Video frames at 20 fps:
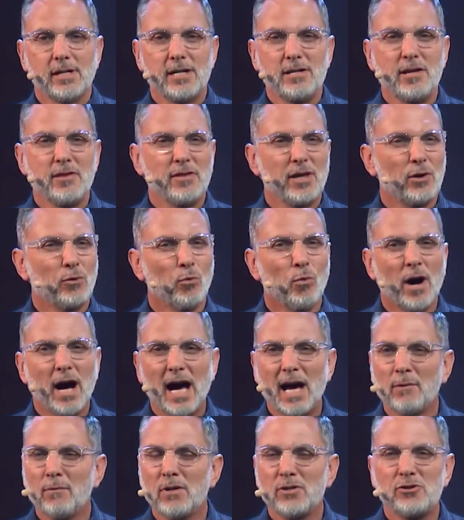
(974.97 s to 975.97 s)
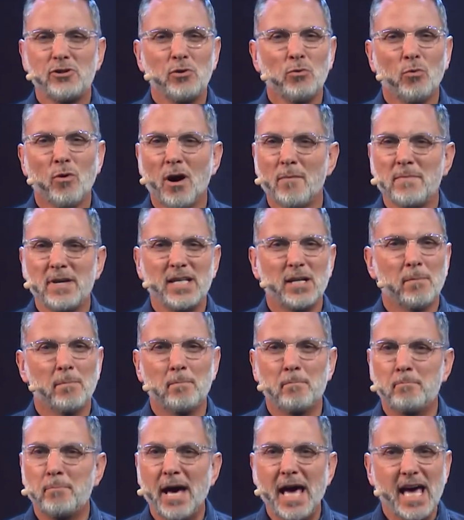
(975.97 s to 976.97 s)
And you think, why would you want me to
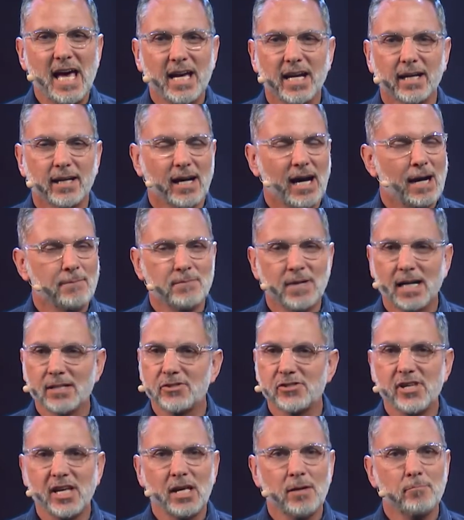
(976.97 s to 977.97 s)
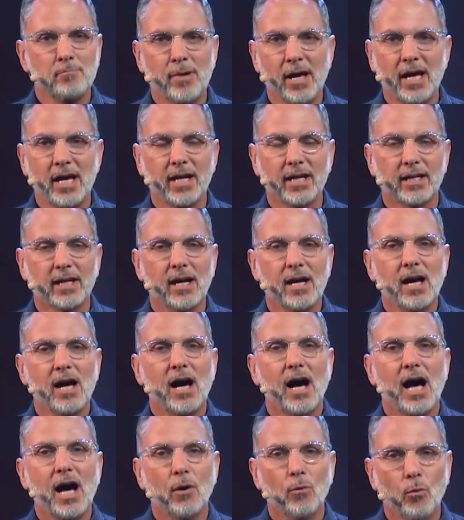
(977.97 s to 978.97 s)
beg? I'm not saying beg.
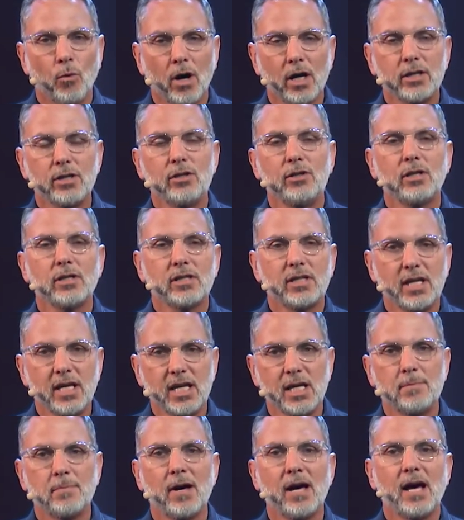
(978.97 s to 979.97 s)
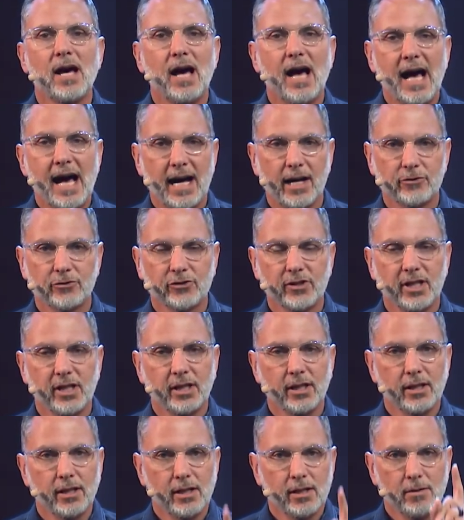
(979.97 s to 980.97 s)
I want you to keep
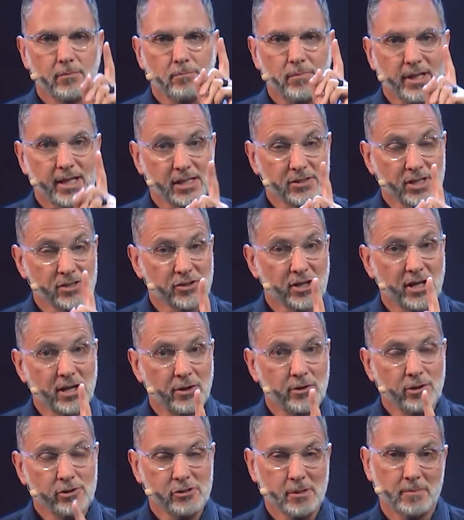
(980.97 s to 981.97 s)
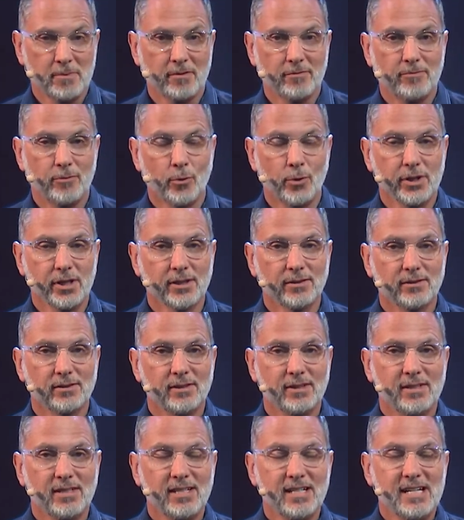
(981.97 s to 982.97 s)
asking because it's going to do something for you.
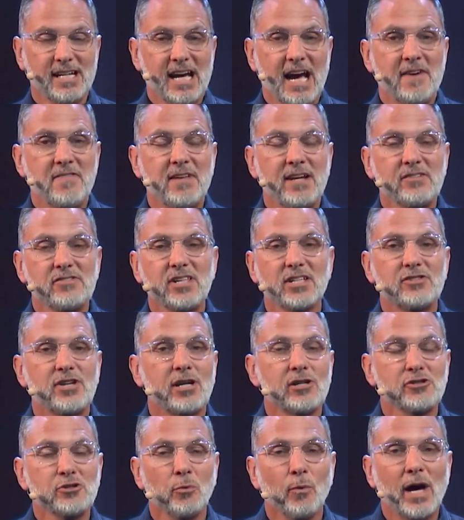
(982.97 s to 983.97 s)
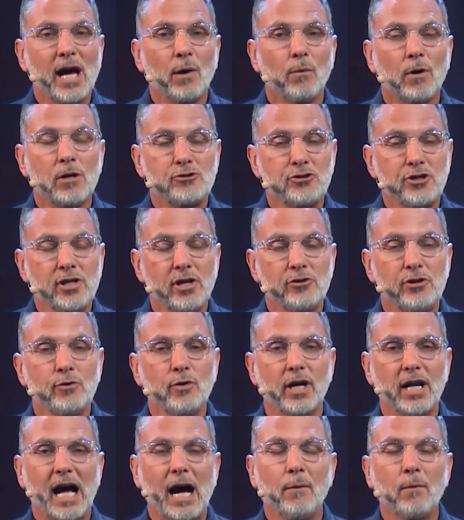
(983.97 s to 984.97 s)
And then he says, here's the way I want you to
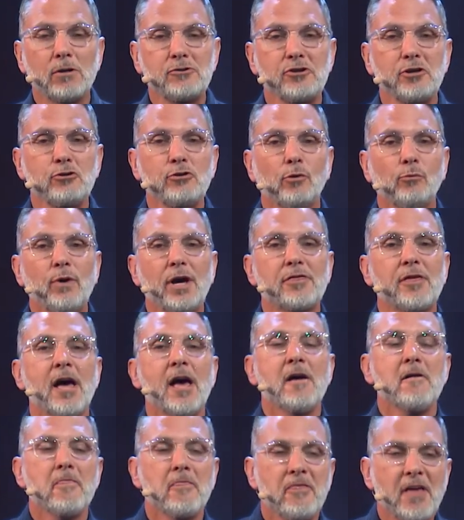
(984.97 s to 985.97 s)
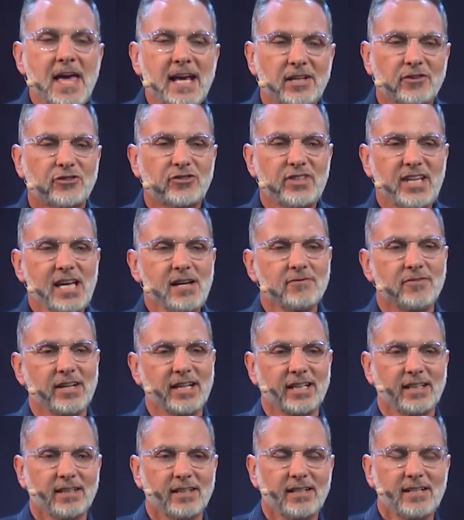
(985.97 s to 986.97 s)
do it. I want you to do it with
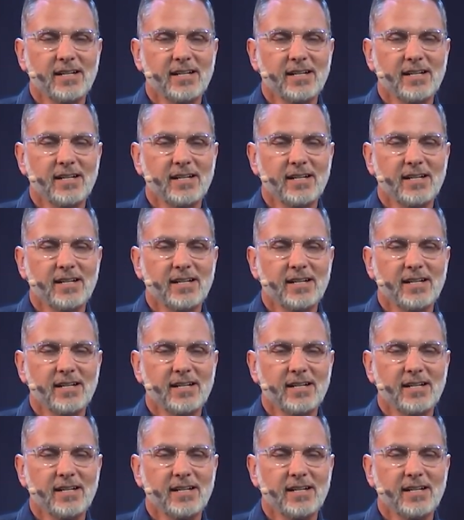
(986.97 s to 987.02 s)
thanksgiving.